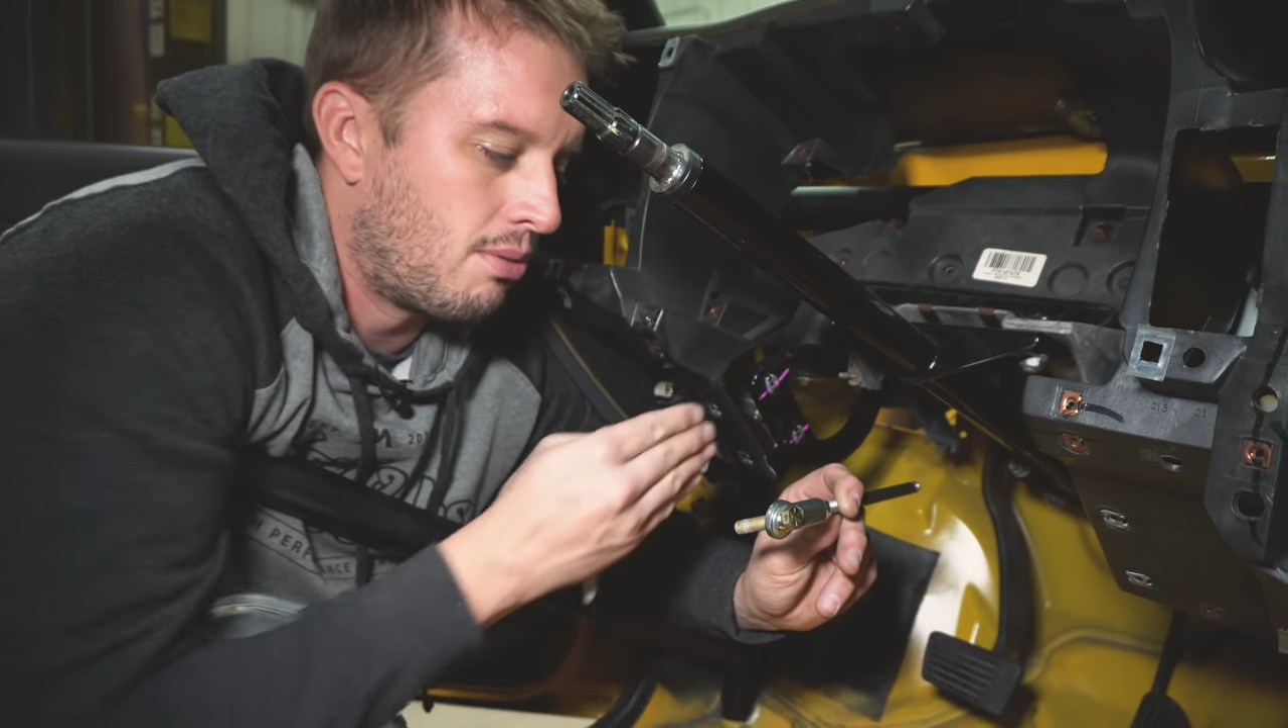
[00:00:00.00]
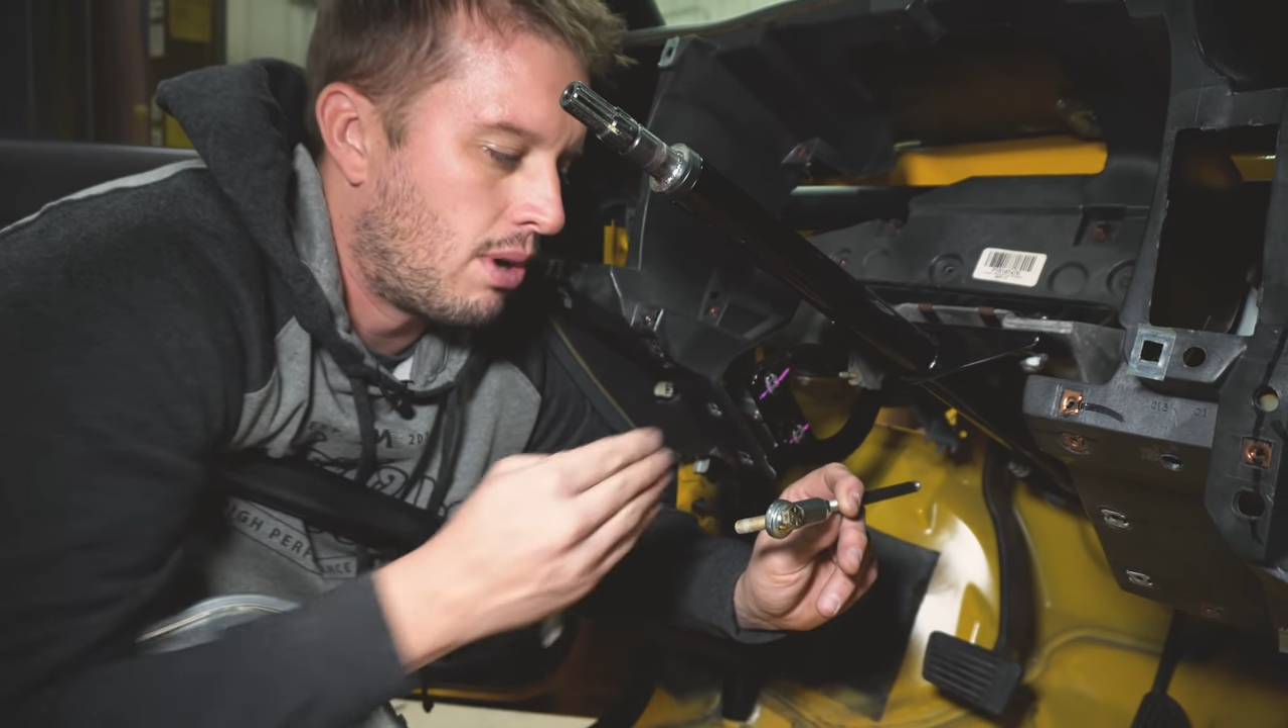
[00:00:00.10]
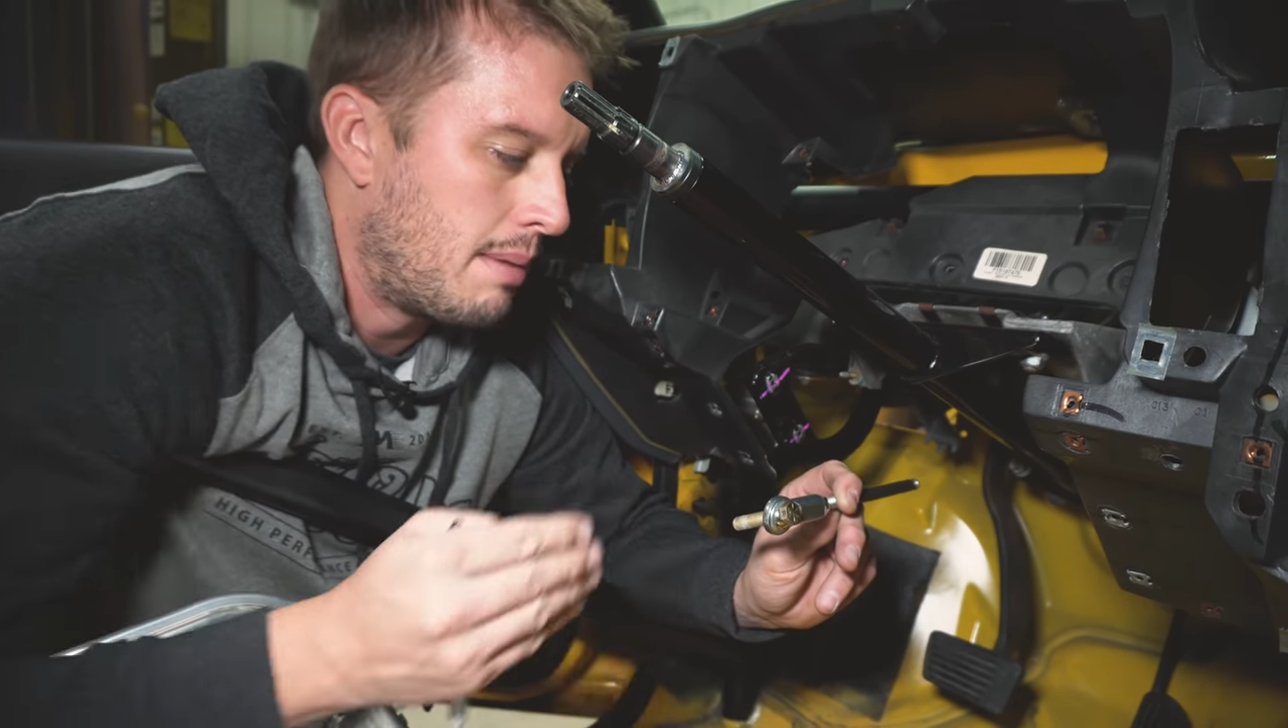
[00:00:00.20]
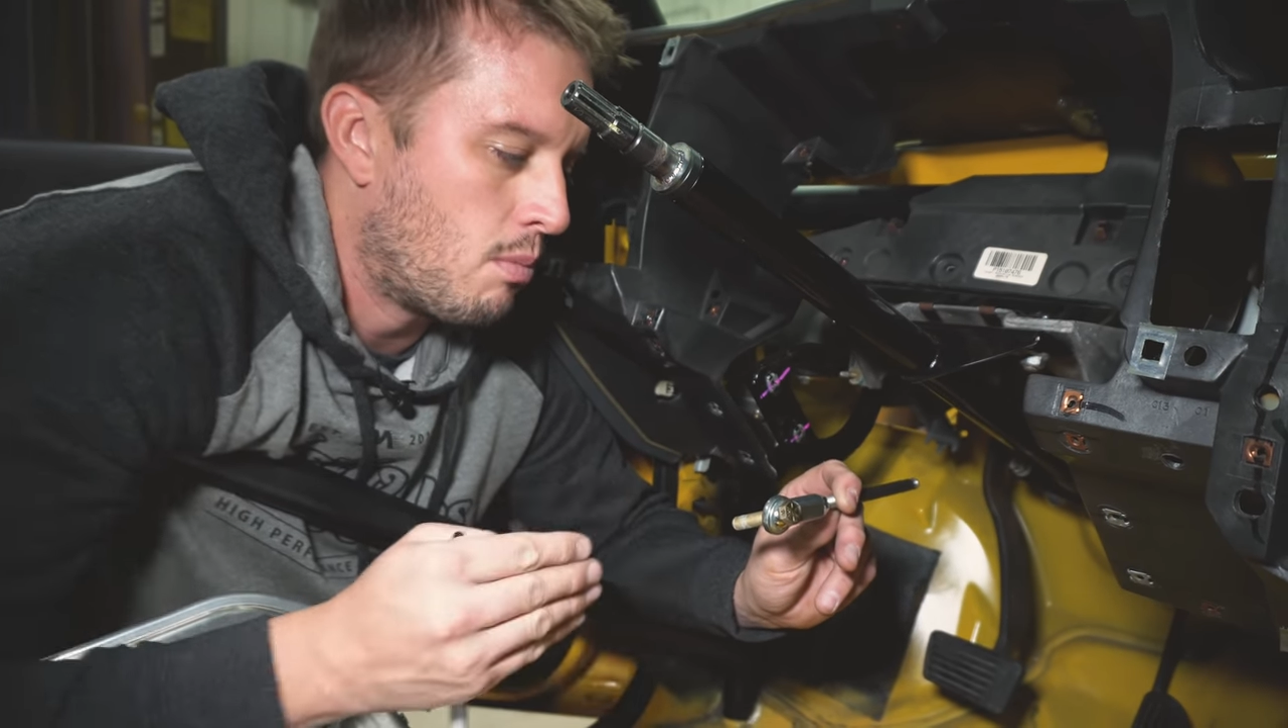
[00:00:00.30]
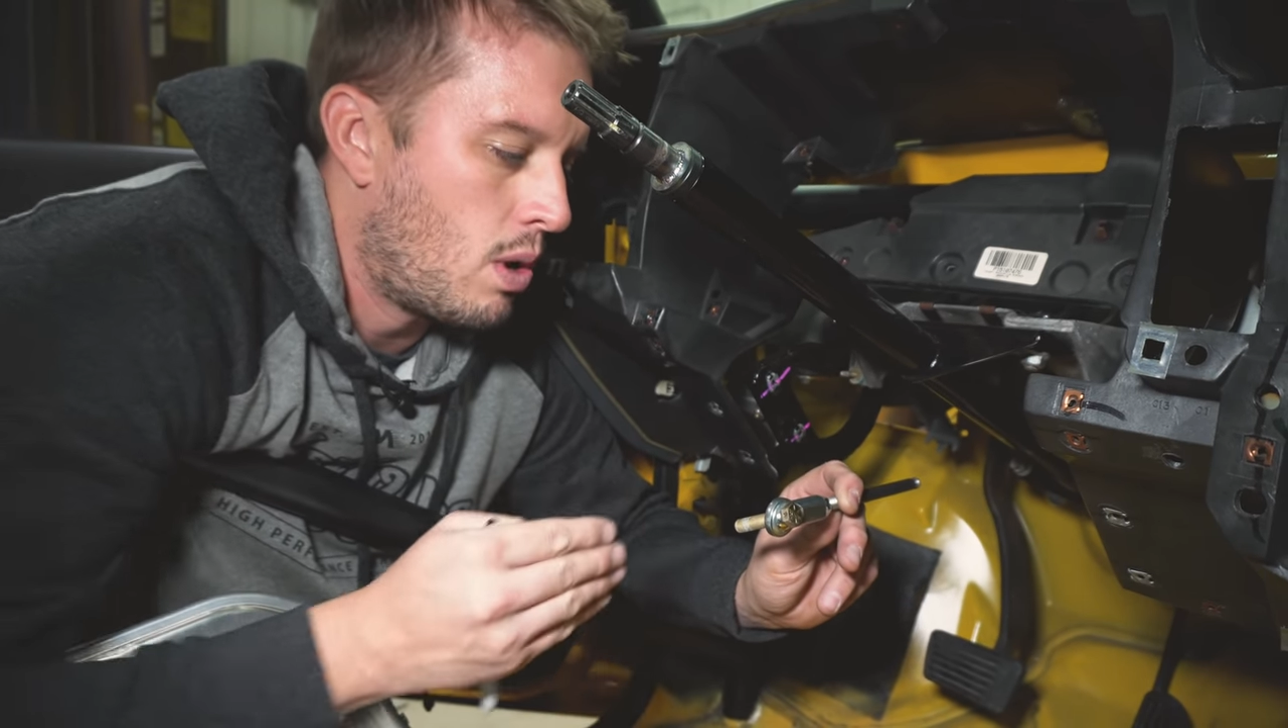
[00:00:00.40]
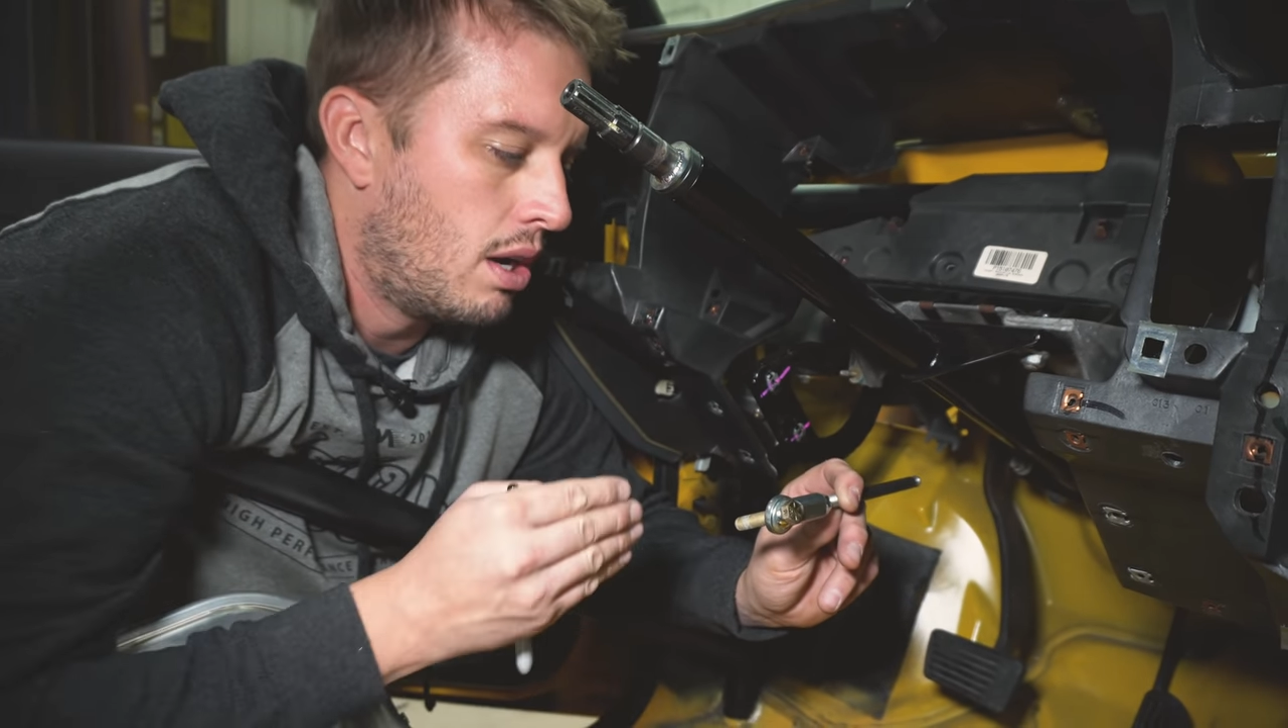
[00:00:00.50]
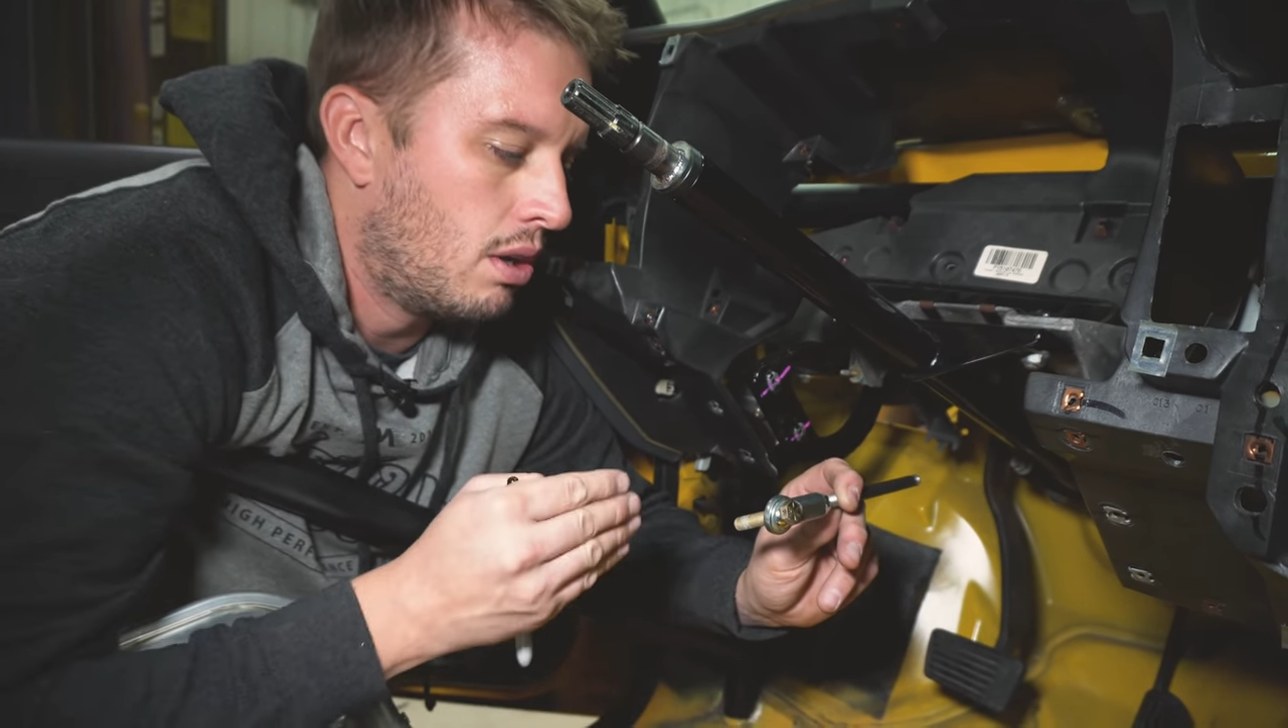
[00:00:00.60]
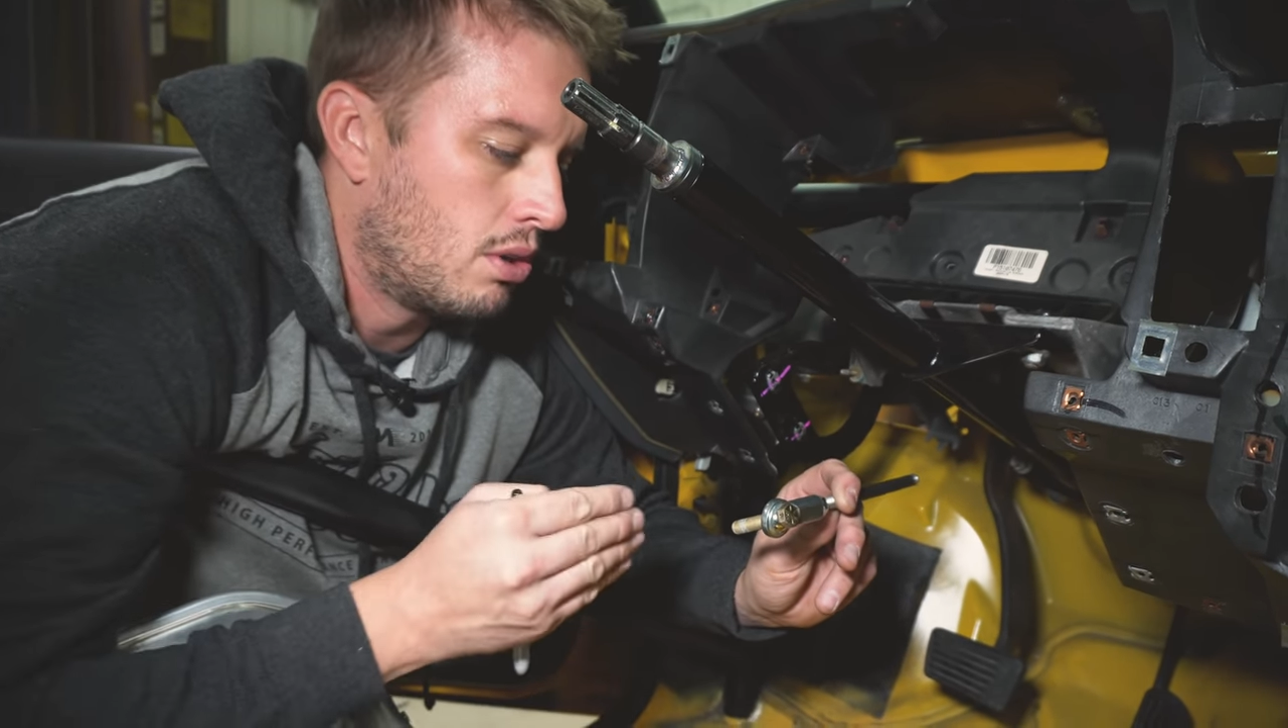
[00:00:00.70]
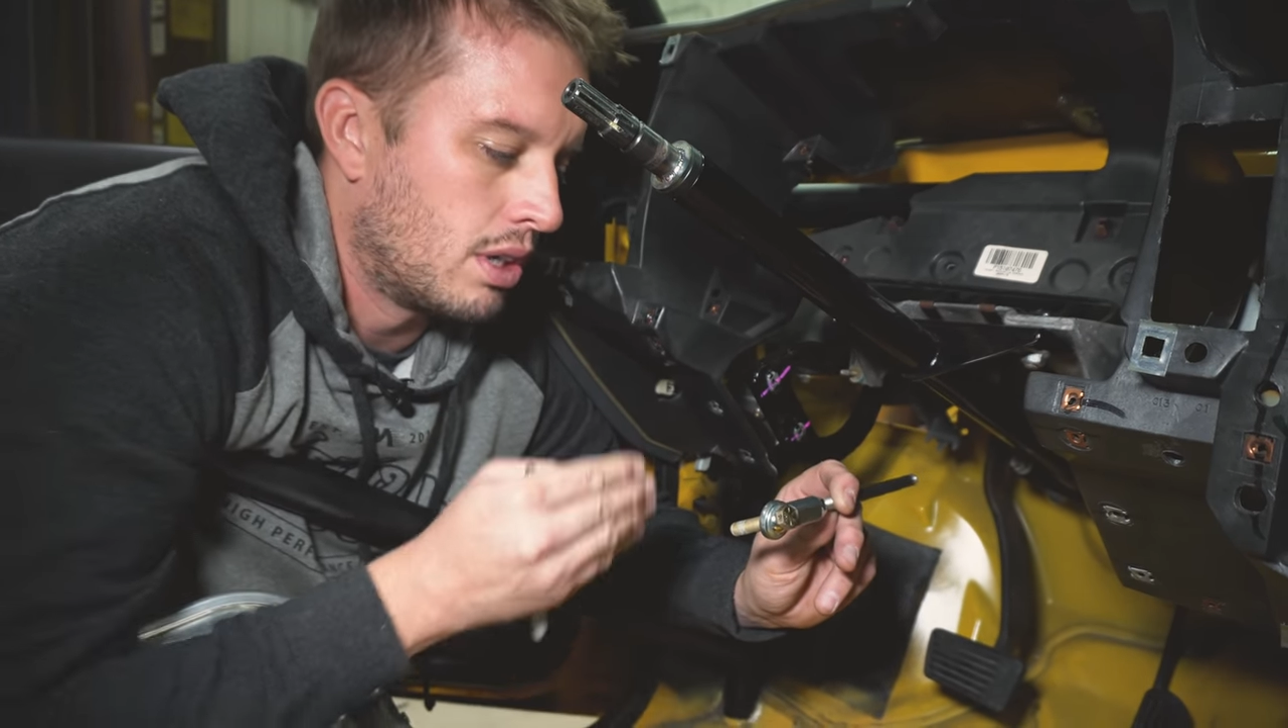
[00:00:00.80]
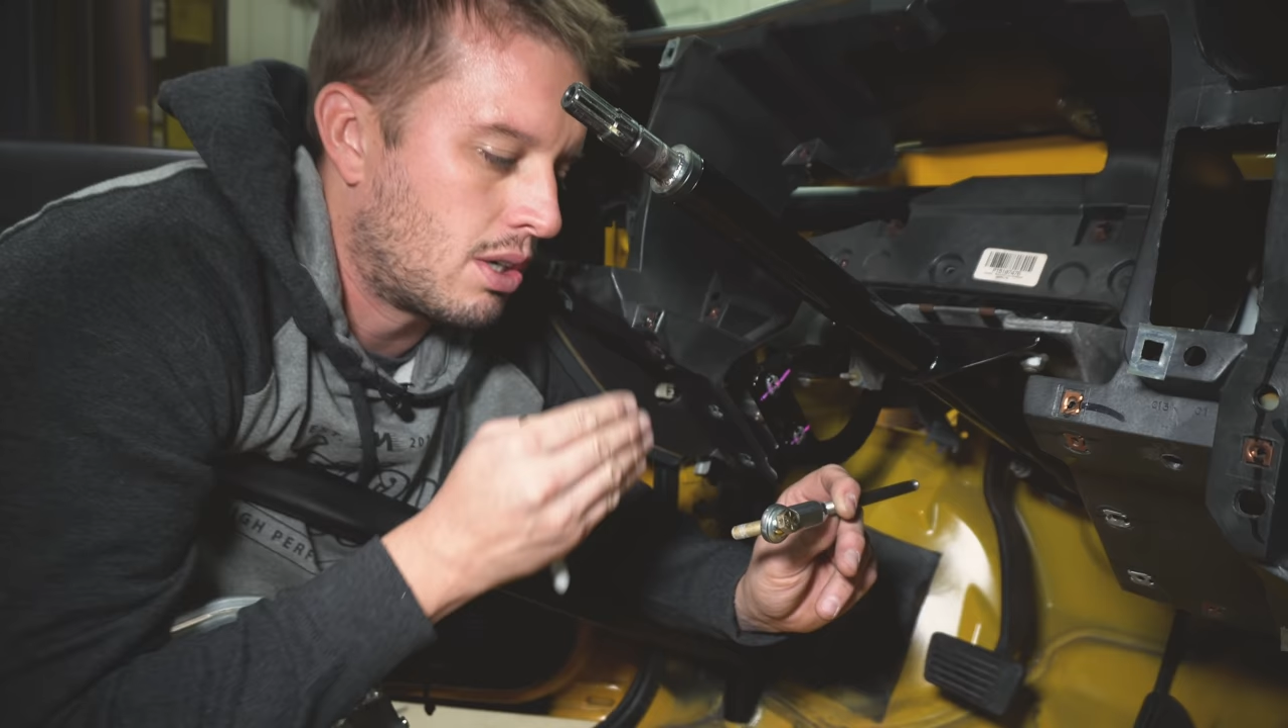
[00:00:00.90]
frame rail
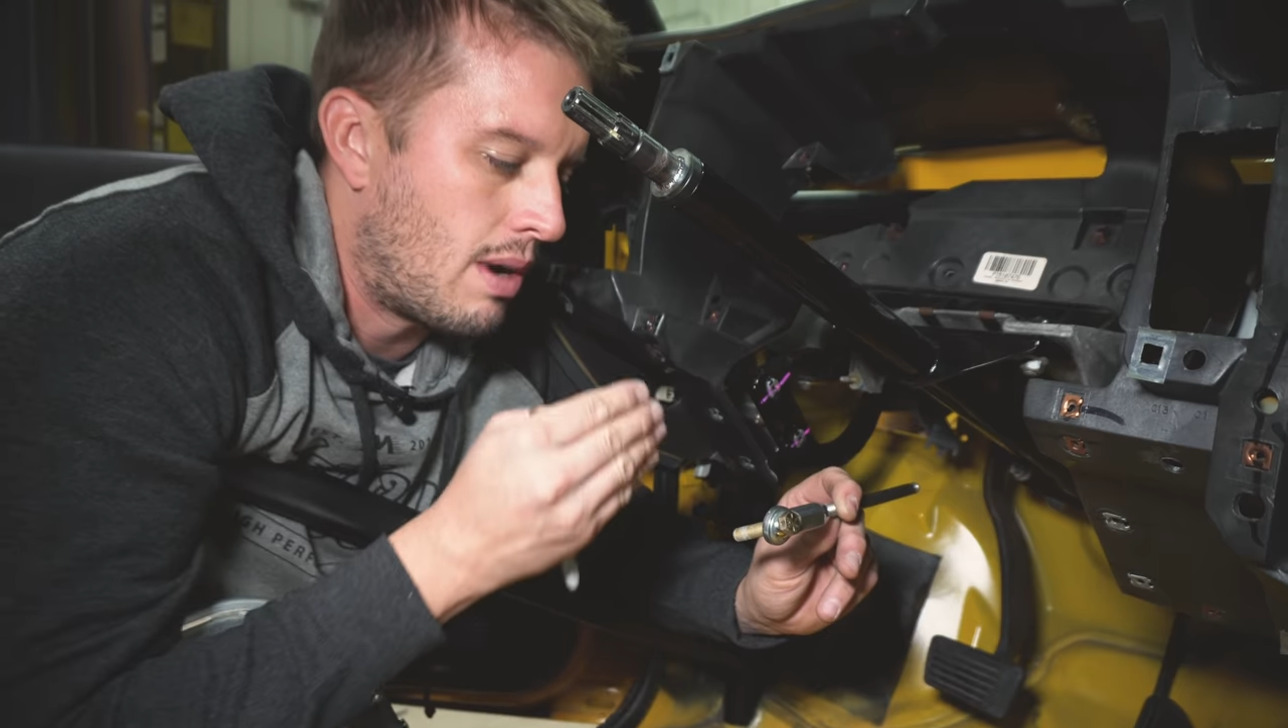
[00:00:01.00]
or the